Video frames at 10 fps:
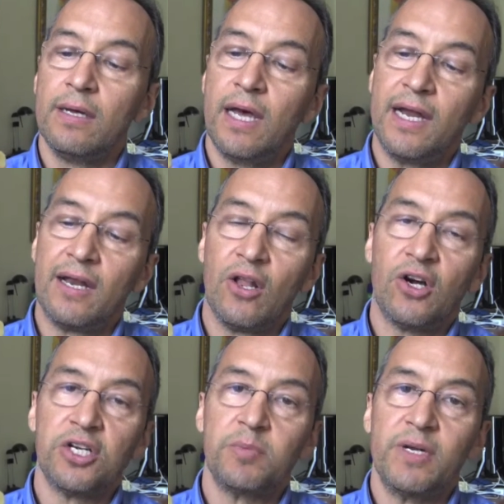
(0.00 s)
and
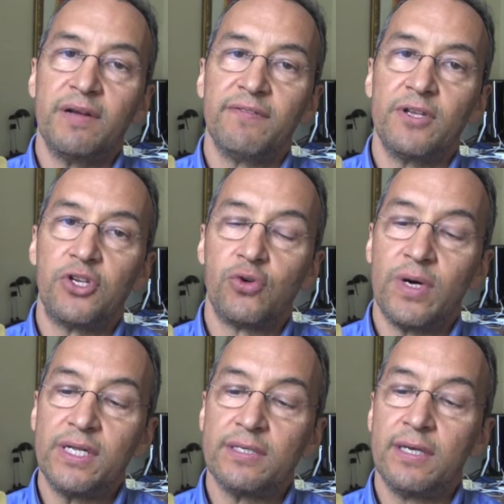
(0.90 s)
enlargement of the
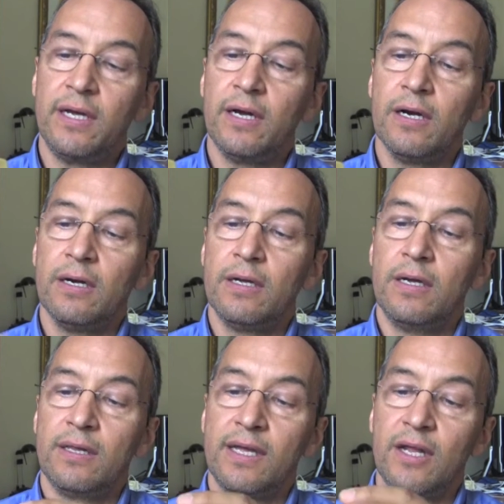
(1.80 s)
joints here, the